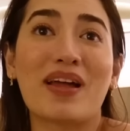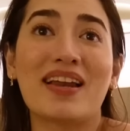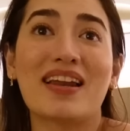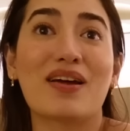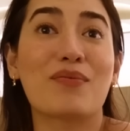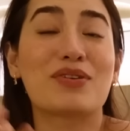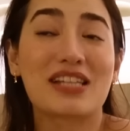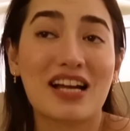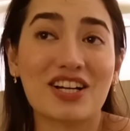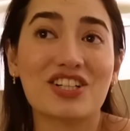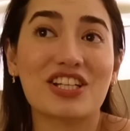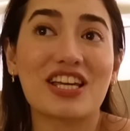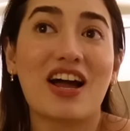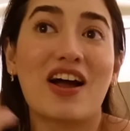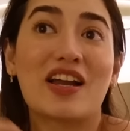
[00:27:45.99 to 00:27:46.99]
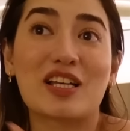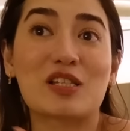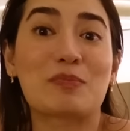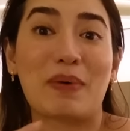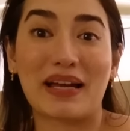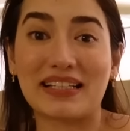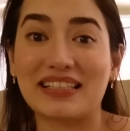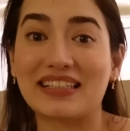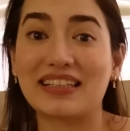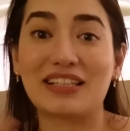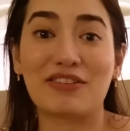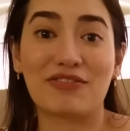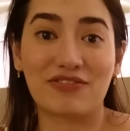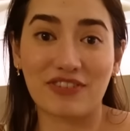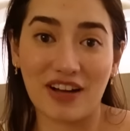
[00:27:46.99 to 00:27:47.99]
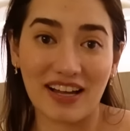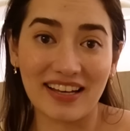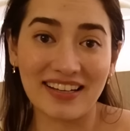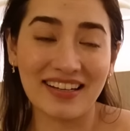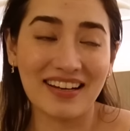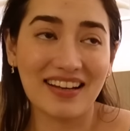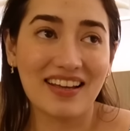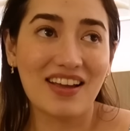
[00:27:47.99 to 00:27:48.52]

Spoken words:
It was actually unexpectedly fun.